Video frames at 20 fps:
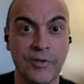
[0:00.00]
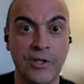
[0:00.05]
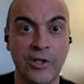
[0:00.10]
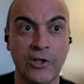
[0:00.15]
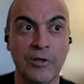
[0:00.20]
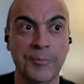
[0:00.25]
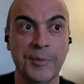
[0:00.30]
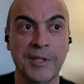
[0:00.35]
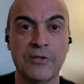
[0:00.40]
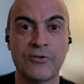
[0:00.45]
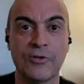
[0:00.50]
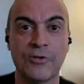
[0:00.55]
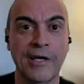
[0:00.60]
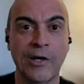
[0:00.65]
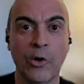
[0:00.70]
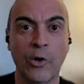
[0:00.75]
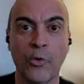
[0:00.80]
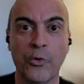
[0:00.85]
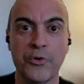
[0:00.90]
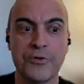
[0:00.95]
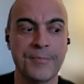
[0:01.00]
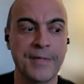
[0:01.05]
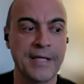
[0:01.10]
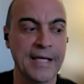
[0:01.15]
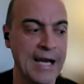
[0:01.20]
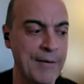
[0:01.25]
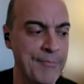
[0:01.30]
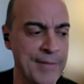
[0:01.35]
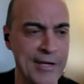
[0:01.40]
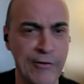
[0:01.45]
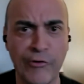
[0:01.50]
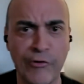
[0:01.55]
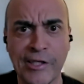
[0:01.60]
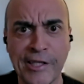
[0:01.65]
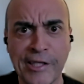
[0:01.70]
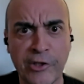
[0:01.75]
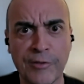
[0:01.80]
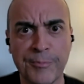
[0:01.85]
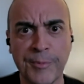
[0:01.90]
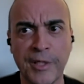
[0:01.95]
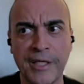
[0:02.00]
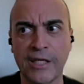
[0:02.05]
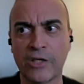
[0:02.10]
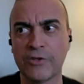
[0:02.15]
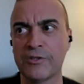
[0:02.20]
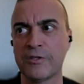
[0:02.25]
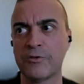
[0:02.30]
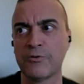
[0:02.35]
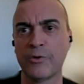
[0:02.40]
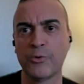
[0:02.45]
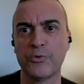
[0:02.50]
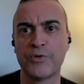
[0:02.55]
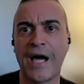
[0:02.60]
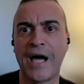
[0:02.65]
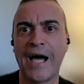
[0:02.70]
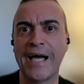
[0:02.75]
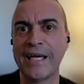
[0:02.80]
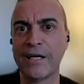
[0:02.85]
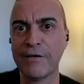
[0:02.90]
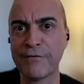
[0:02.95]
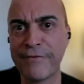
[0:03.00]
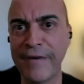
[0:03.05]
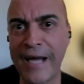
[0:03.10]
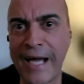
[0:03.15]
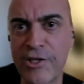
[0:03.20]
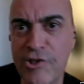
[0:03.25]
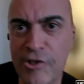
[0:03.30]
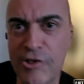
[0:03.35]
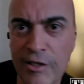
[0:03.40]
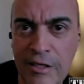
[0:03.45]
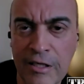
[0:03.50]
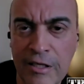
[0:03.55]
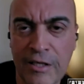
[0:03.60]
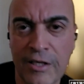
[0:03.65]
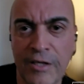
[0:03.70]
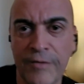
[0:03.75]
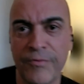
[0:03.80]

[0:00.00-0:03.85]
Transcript: You know what I mean? So I made really good money because it was high end fashion.